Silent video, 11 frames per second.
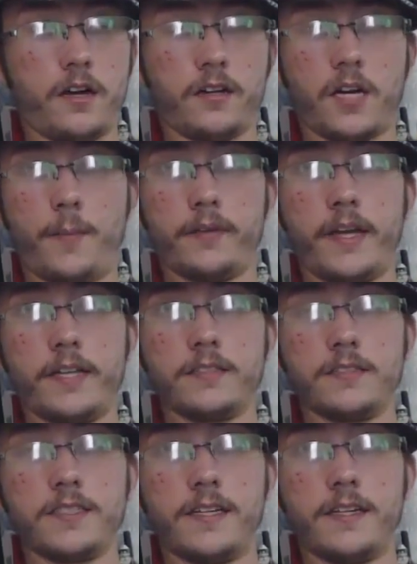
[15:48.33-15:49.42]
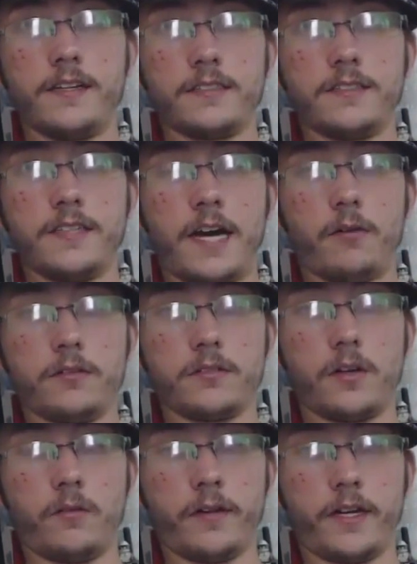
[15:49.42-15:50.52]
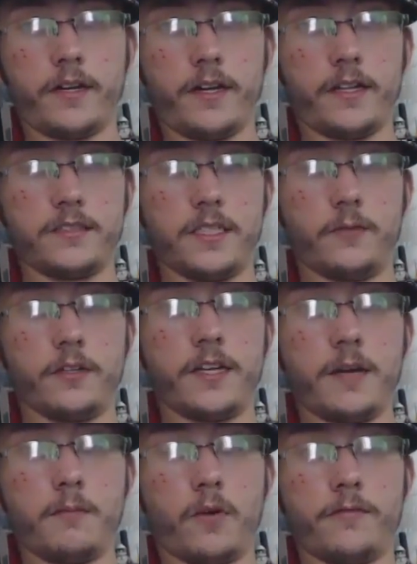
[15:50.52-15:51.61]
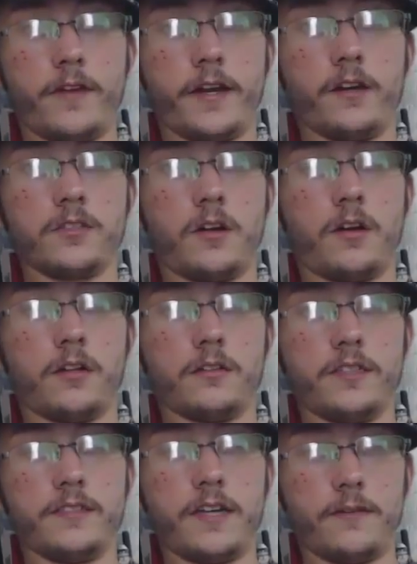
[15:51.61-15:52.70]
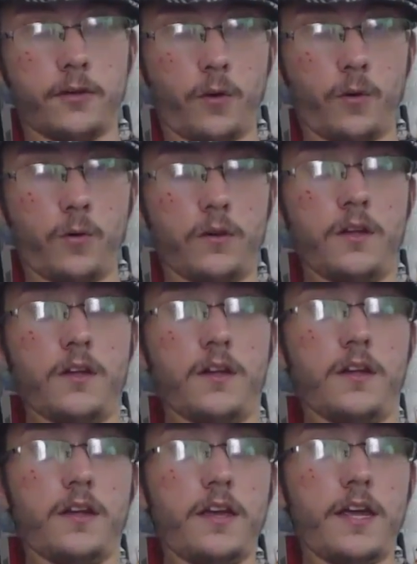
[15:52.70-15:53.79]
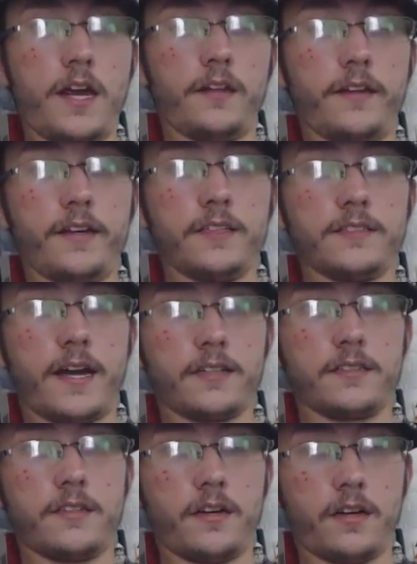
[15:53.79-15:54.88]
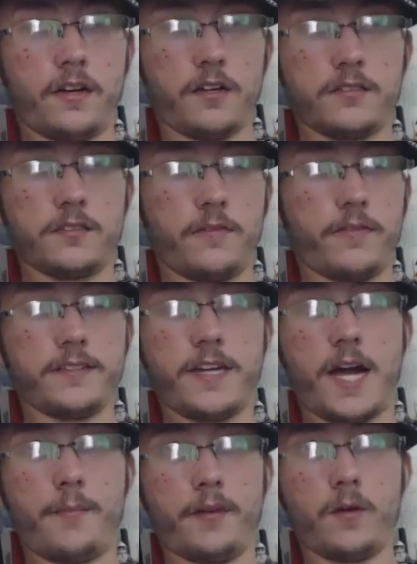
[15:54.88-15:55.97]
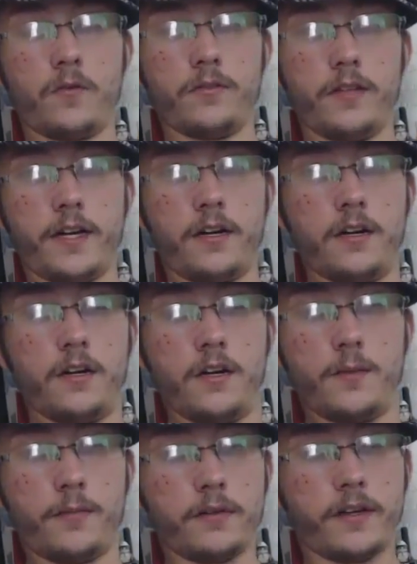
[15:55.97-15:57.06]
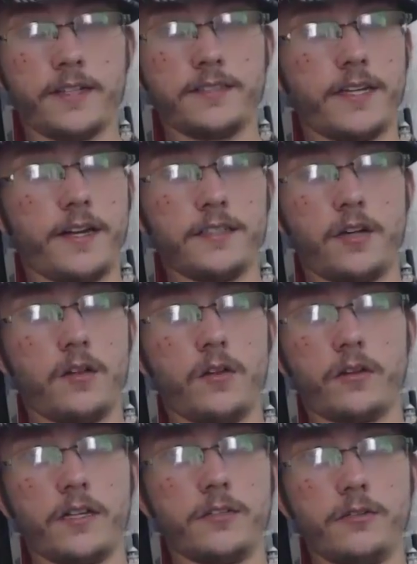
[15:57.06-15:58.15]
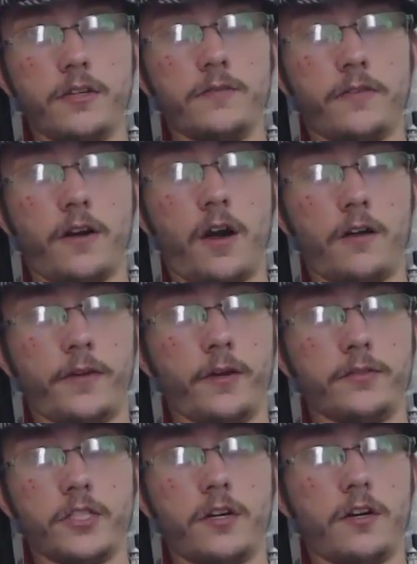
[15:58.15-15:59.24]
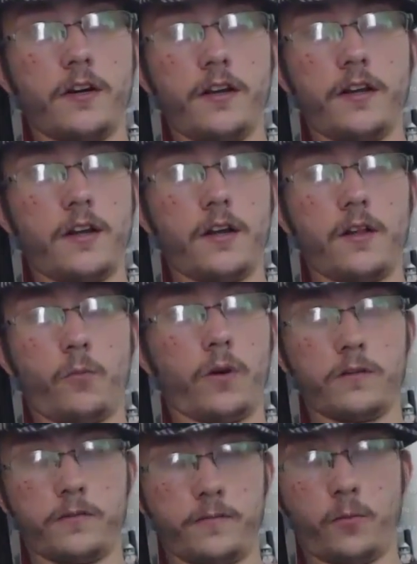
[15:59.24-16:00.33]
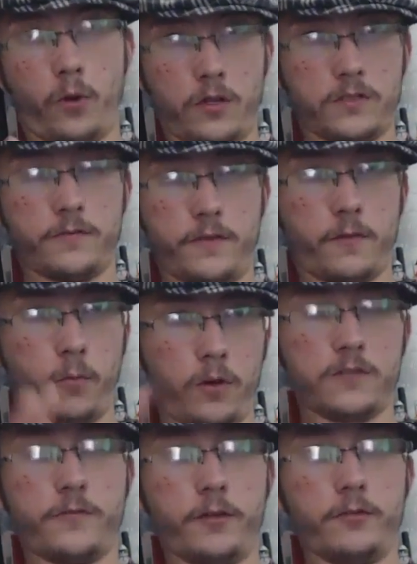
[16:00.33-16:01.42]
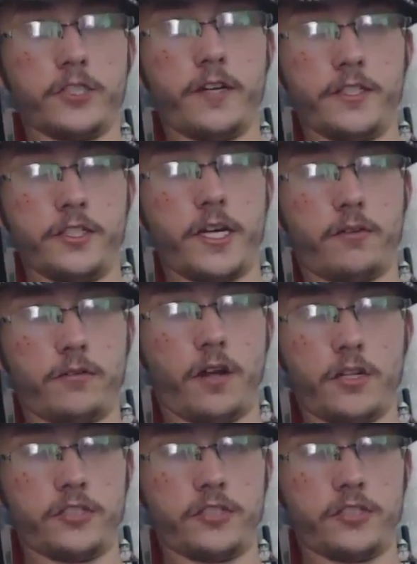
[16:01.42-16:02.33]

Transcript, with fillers: uh, in a couple days and see see how it's going and see if we get more figures on the death toll and the exact uh, stuff that's happening over there. But like I said, it's not looking too good for our future, uh, world, world's, the world's future in general,